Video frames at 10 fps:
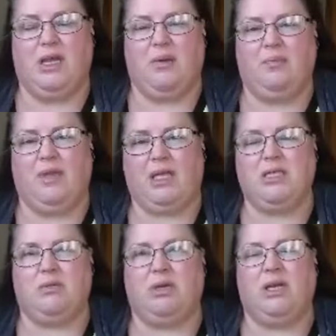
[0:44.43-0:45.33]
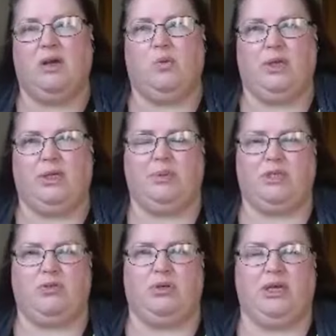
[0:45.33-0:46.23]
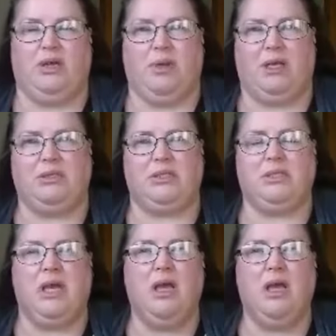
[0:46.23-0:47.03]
Um, next week, I will be talking about